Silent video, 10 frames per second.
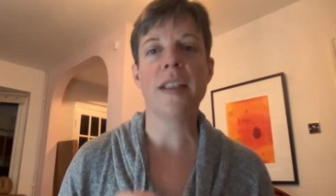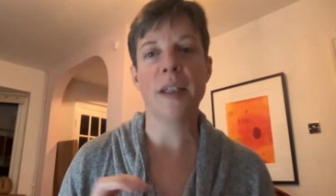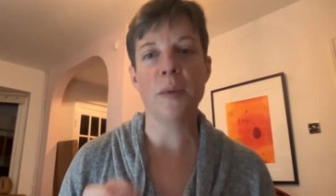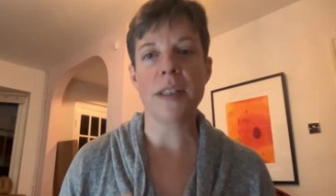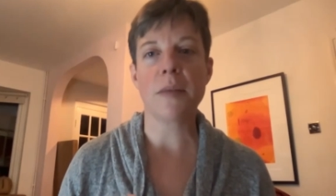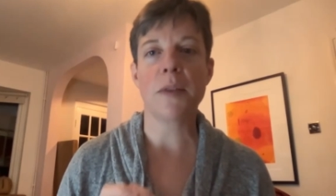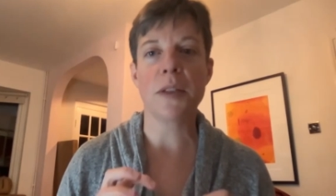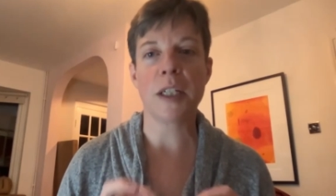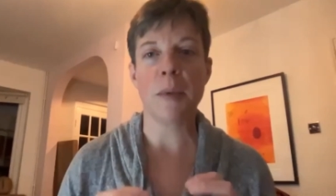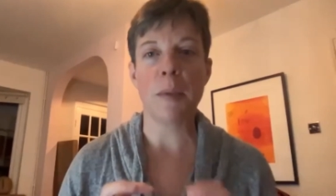and they want someone who's
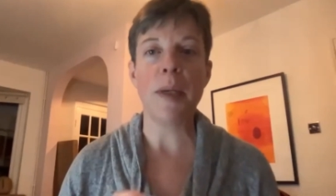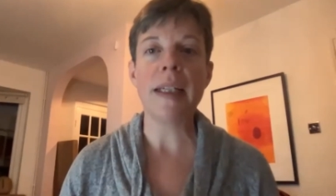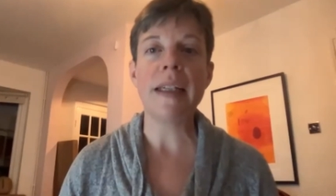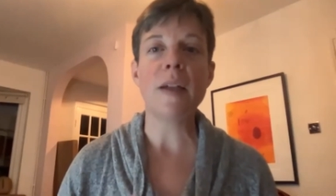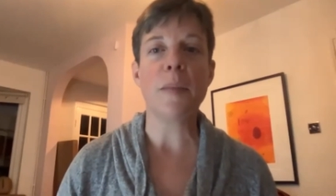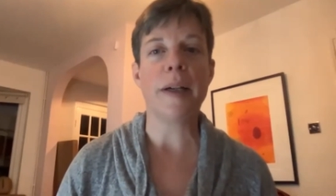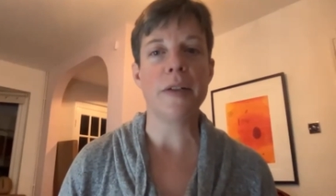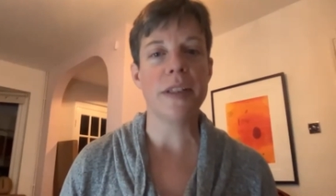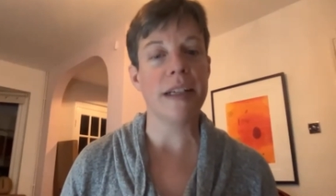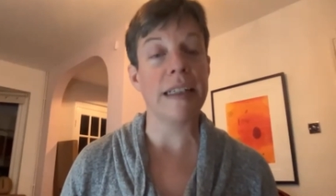going to be picky
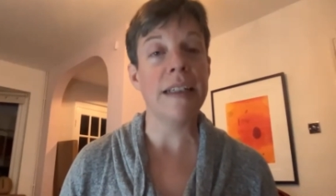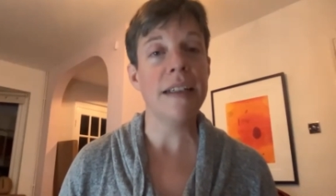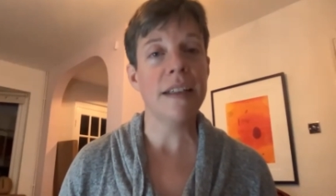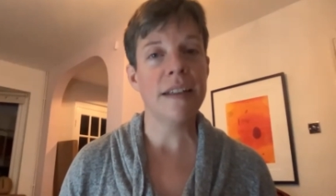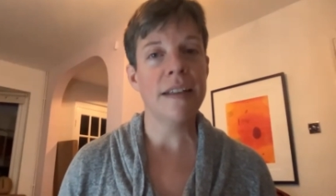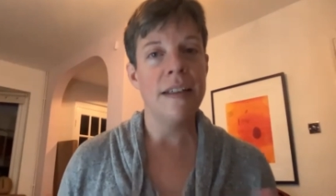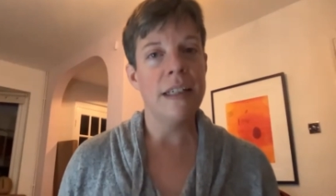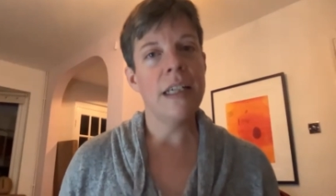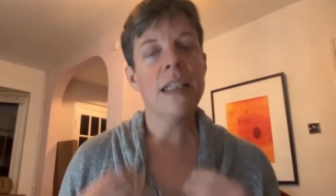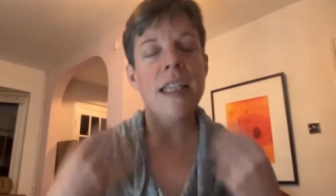about technique,
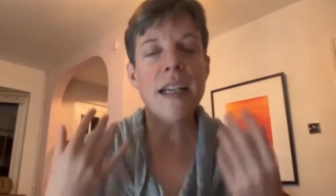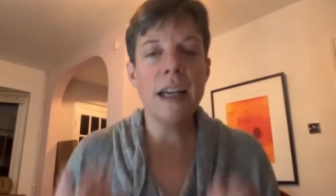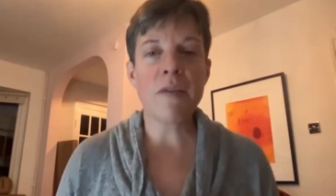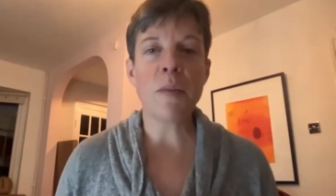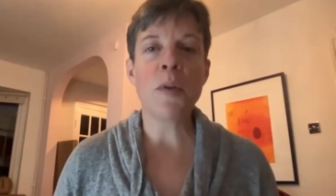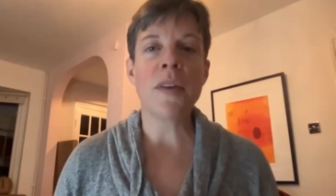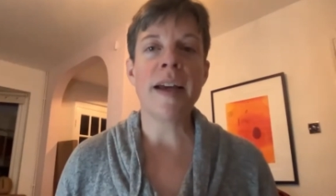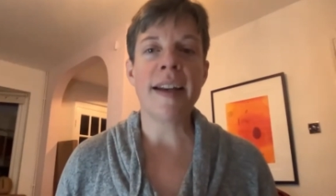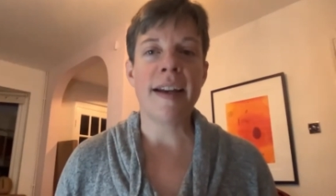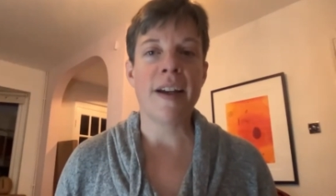then I have to put
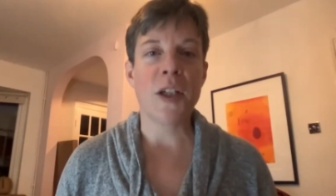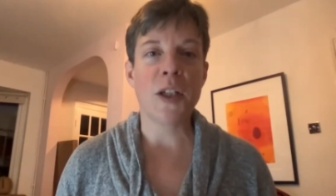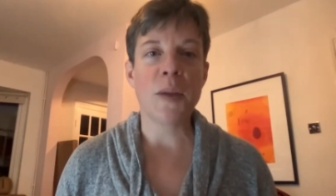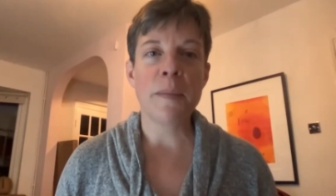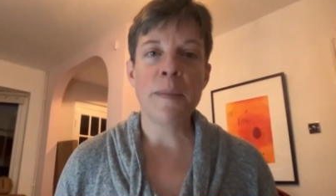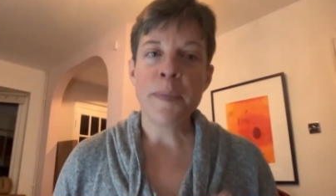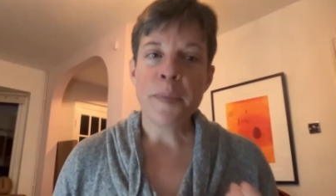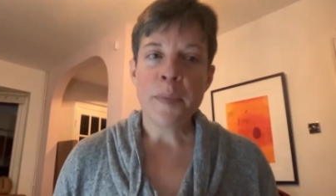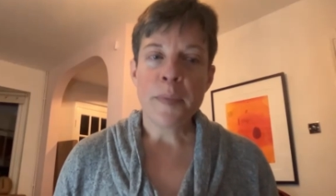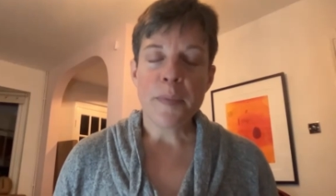that hat on.
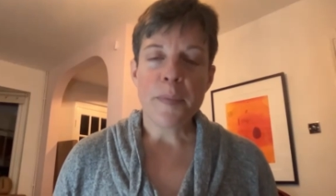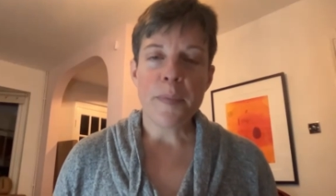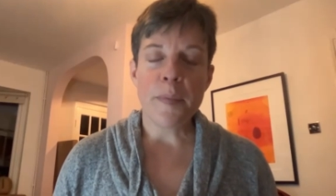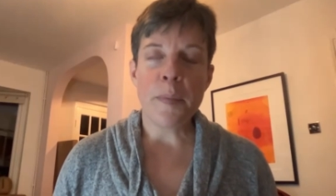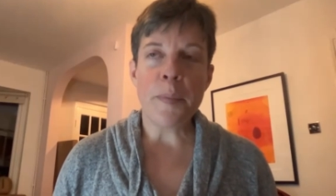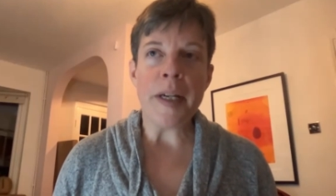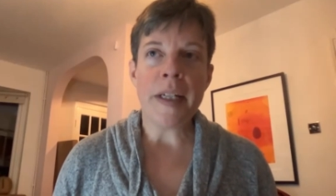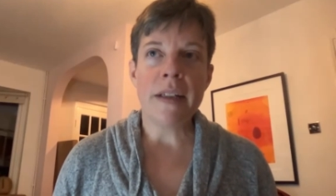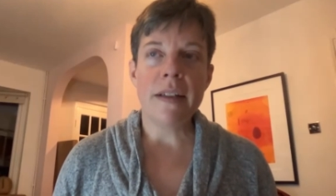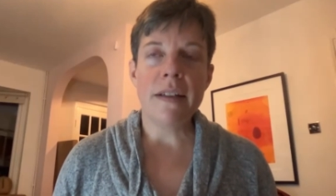
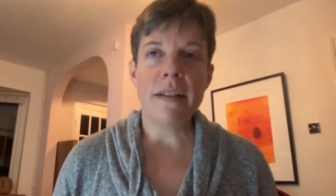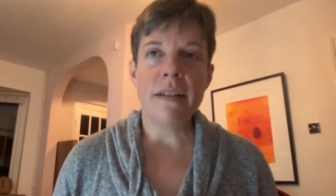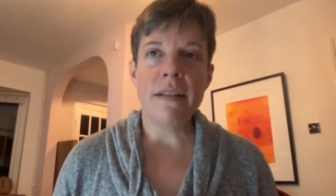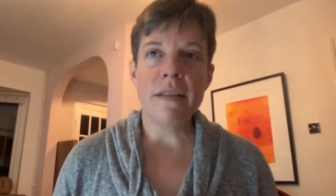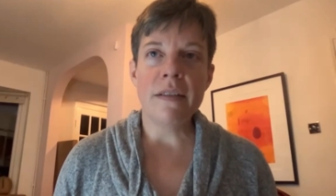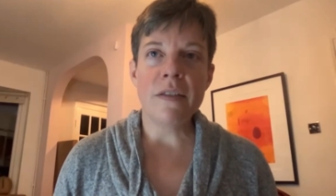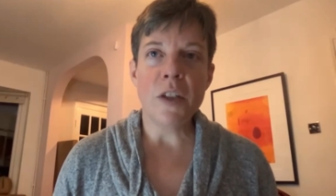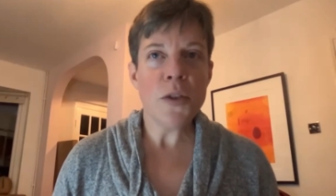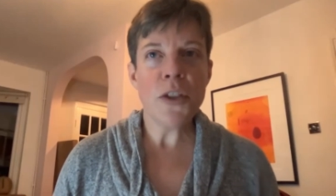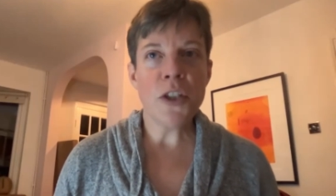But
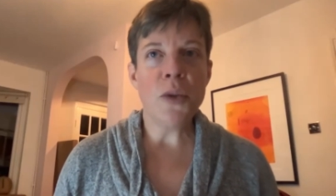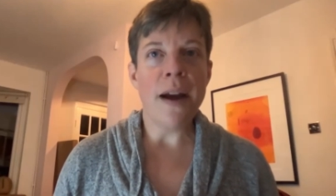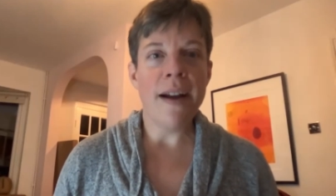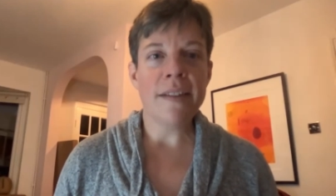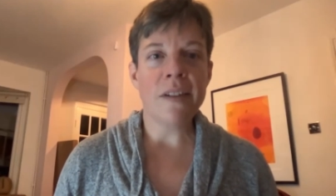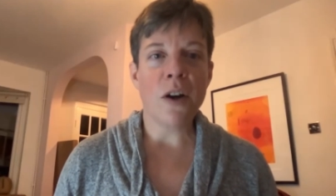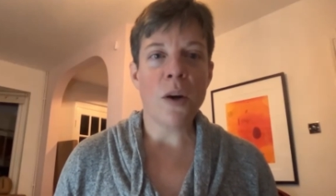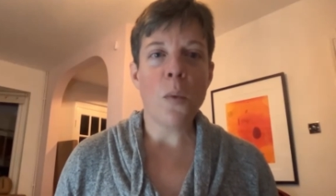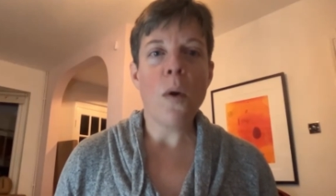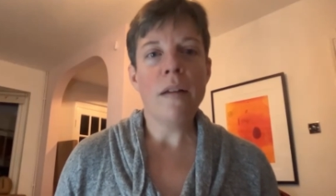those two hats
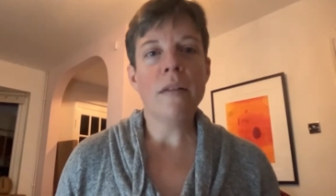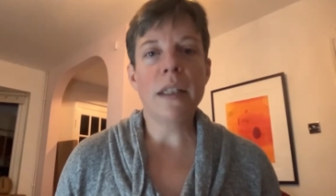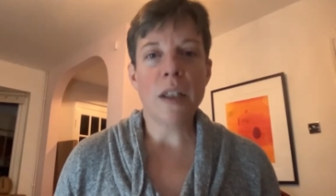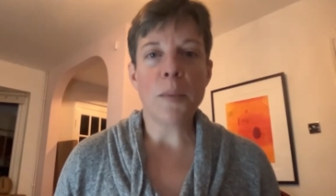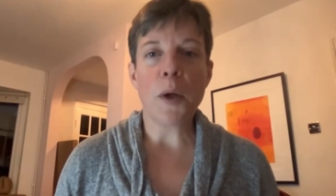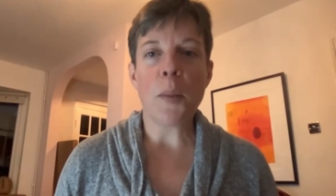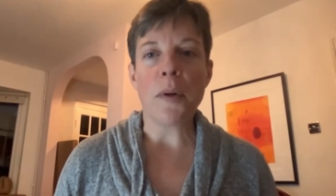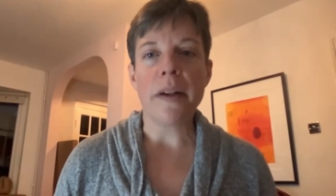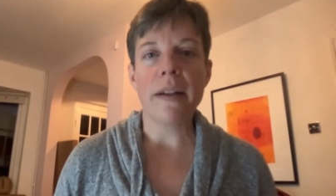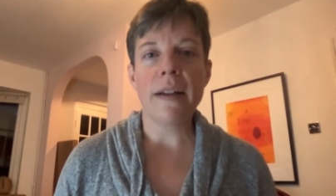are wildly
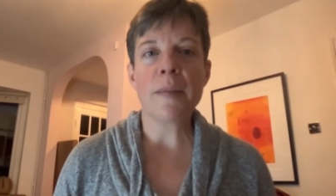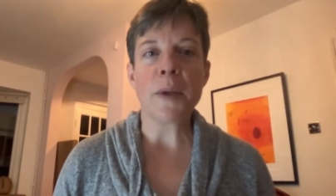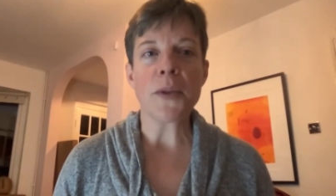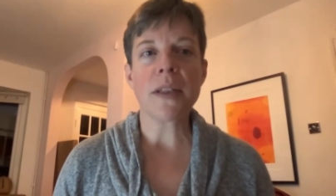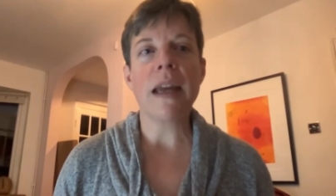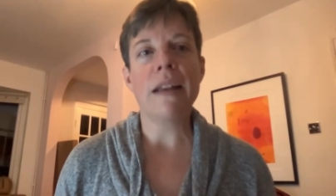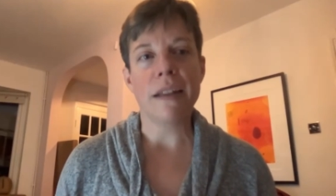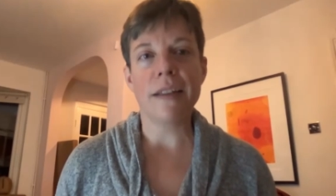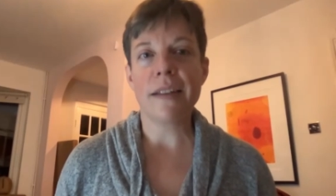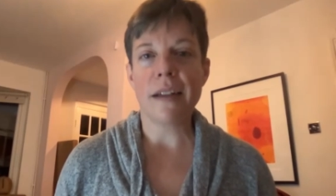inappropriate at most
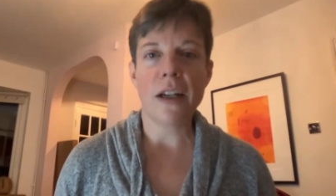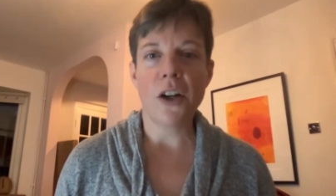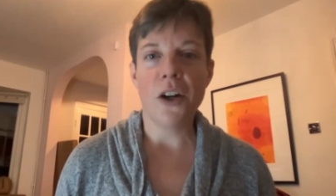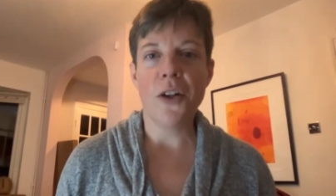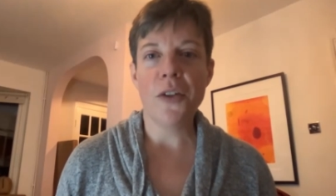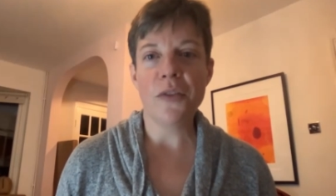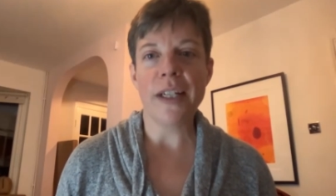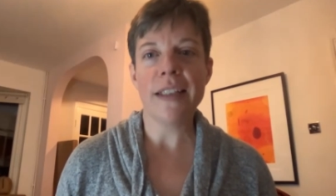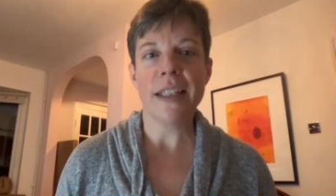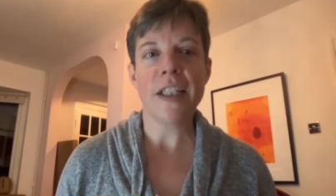Ceilidhs that I call,
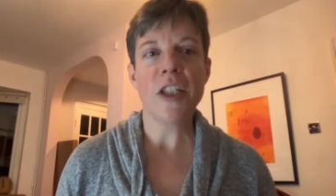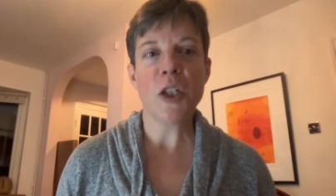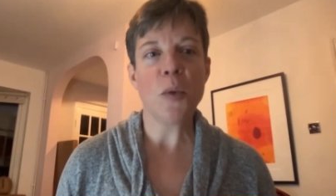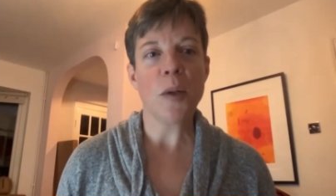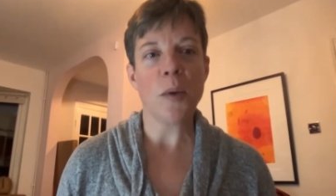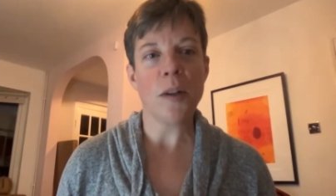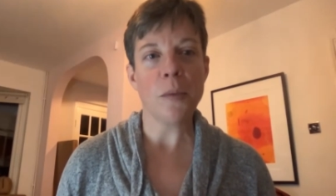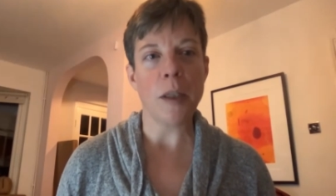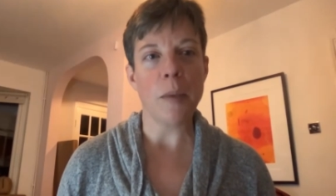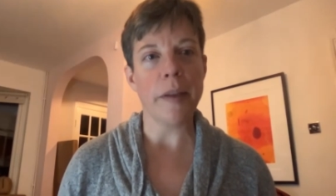right? Like no one wants
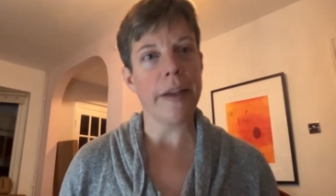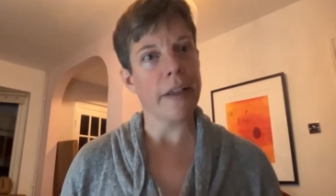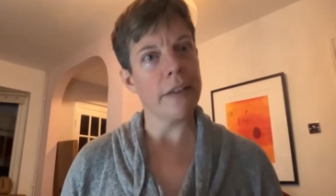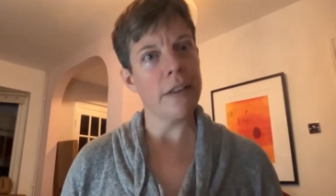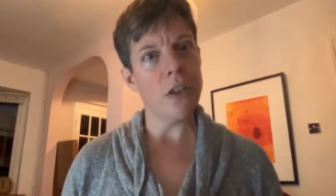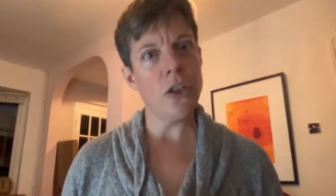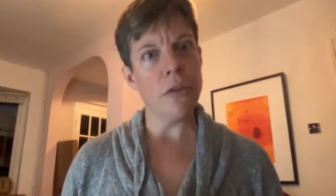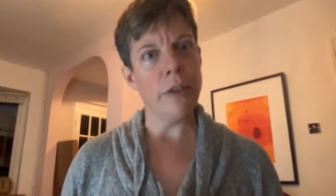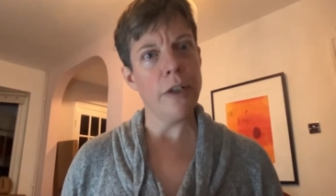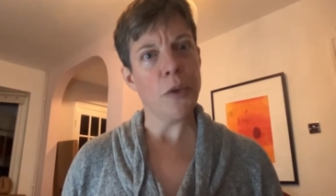me to be like, and did
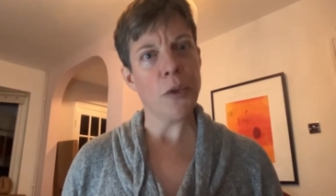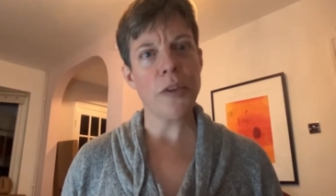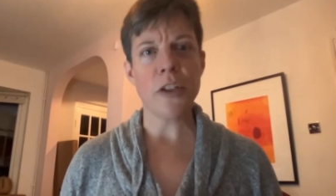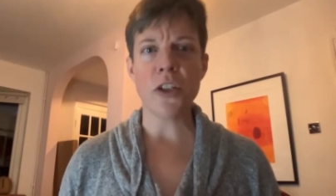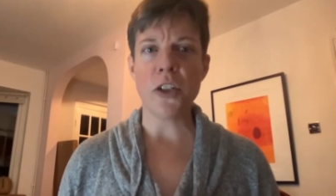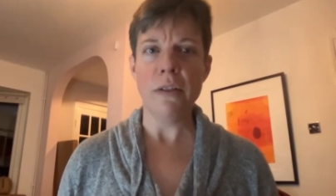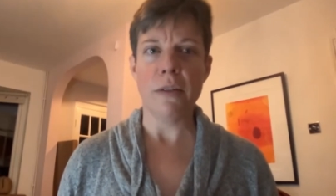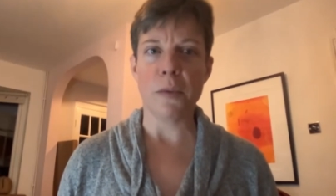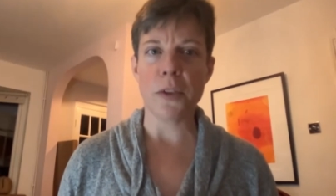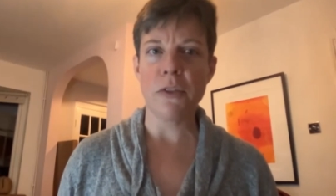you know that this
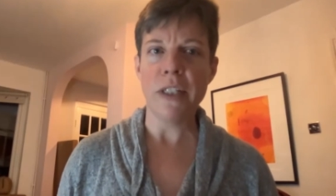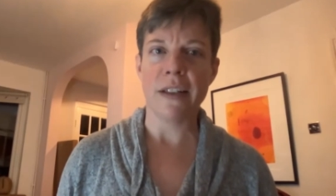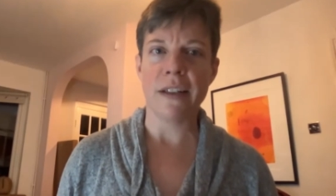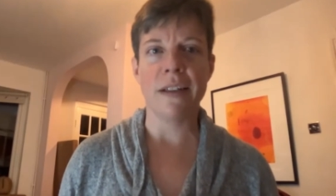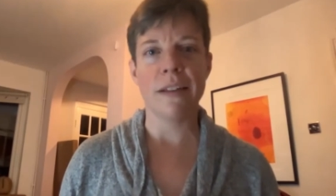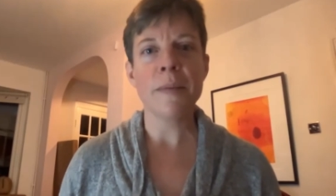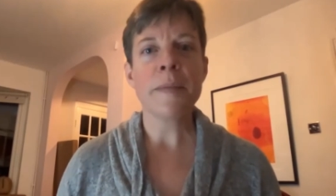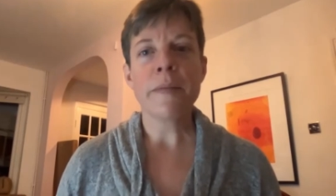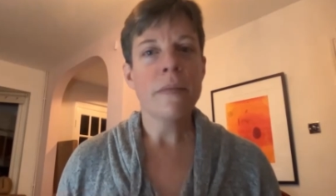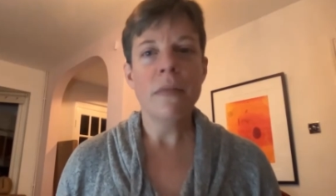tune was written in
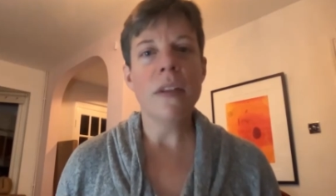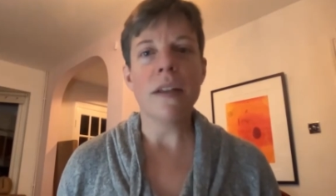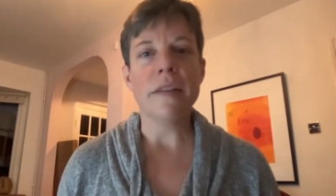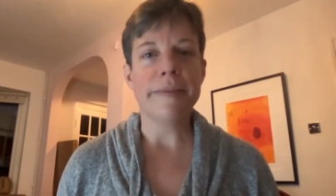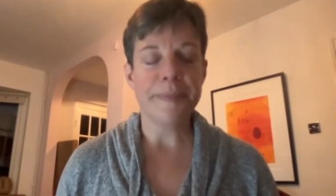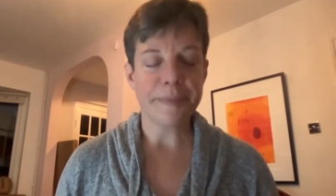no.